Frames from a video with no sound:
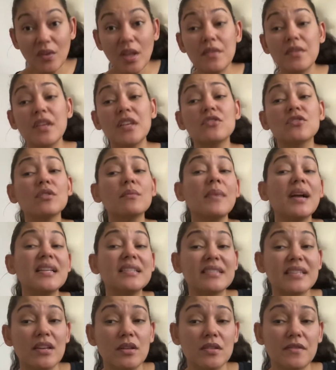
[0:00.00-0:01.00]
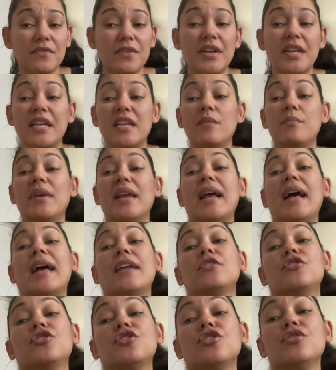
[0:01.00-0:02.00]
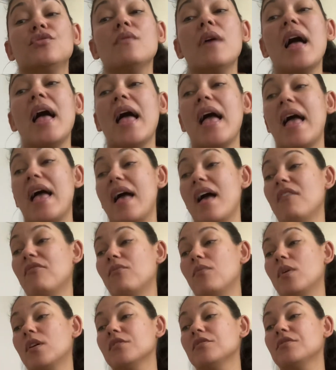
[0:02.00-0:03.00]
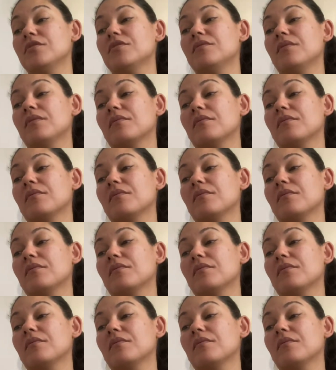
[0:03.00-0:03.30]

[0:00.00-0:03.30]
These are my sales for eBay. I do have one, two,